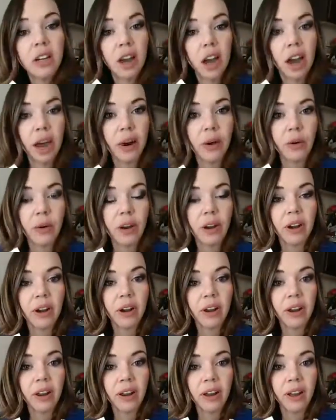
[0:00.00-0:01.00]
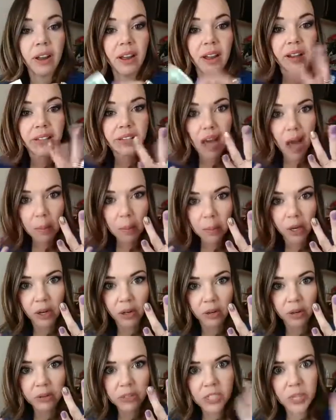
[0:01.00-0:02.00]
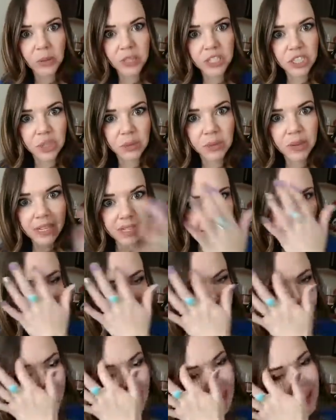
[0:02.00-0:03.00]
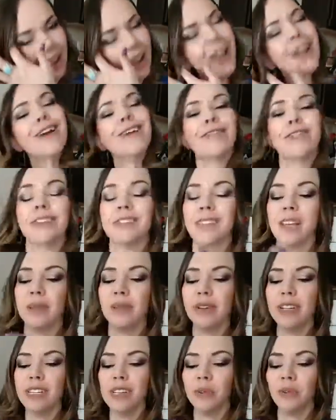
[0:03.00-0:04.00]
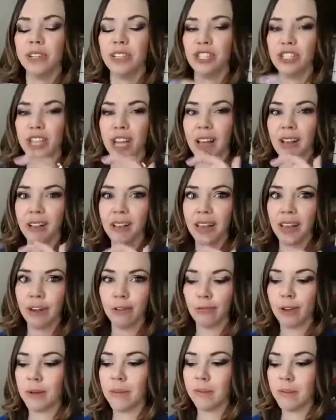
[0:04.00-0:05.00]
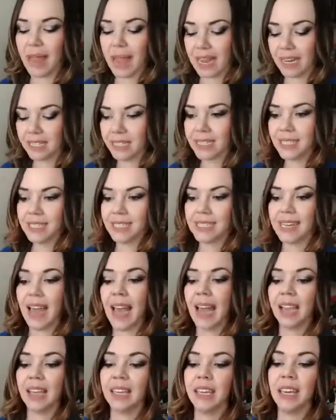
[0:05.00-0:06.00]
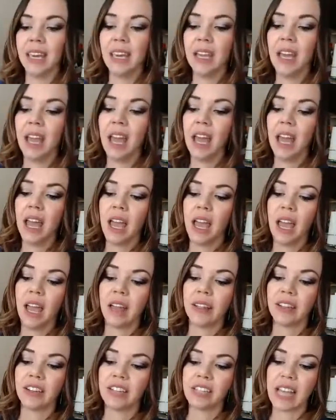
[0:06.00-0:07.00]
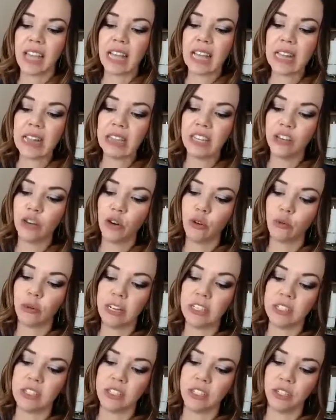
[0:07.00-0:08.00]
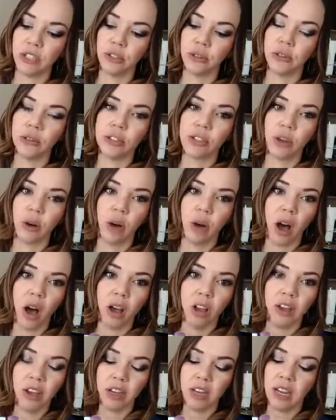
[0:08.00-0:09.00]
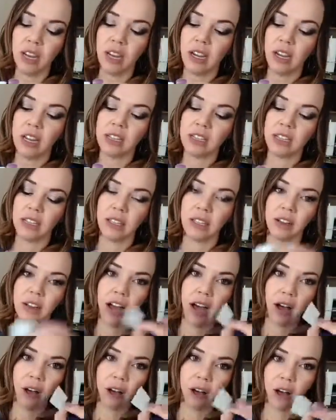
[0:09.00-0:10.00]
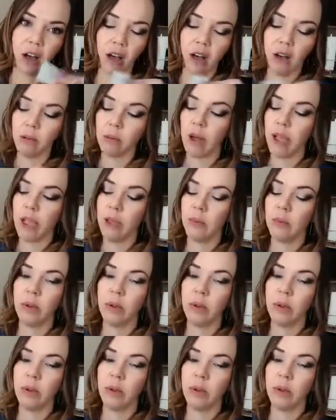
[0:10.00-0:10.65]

our top coat, so it should be done, right? For some reason with gel, it remains tacky. There's like a little residue. So all you need is a little alcohol wipe,